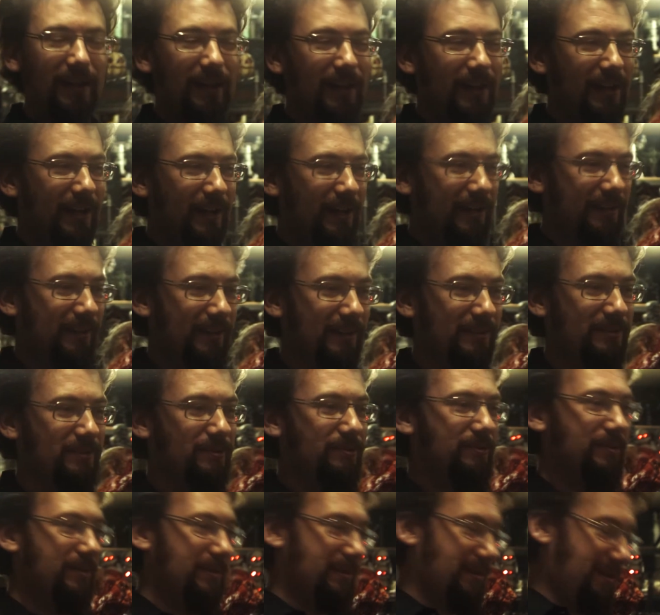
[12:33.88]
And so
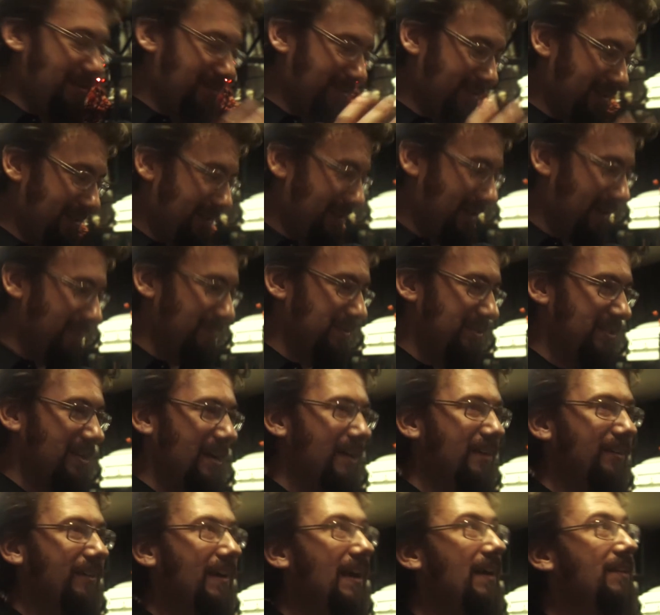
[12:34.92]
we were able to set up a
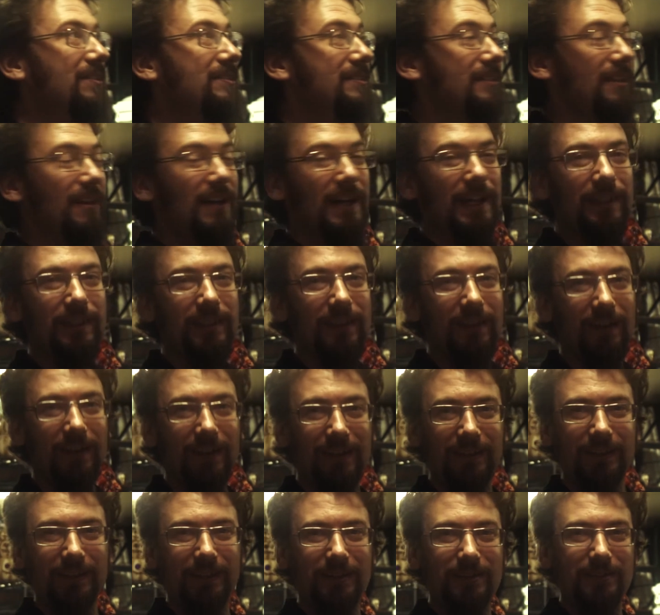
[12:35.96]
giant ground sloth
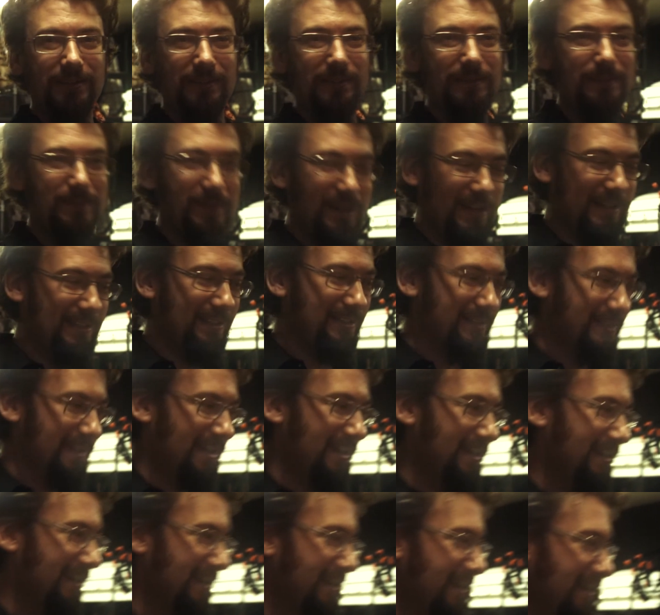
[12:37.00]
on the Conan O'Brien
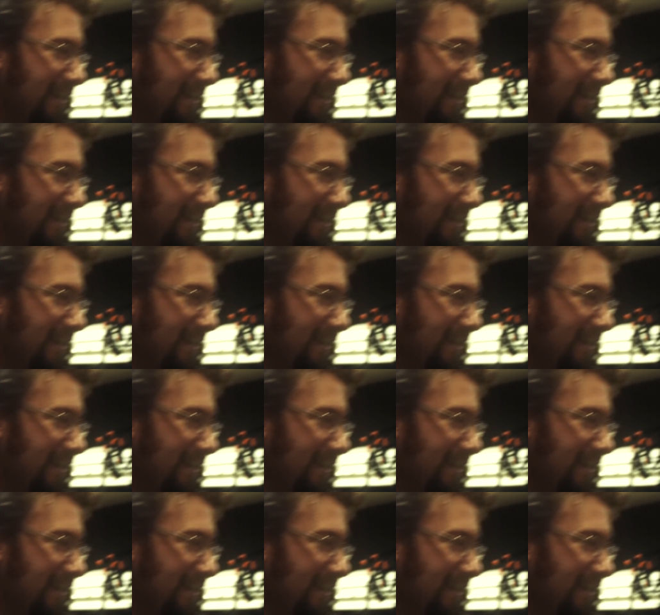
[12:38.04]
set,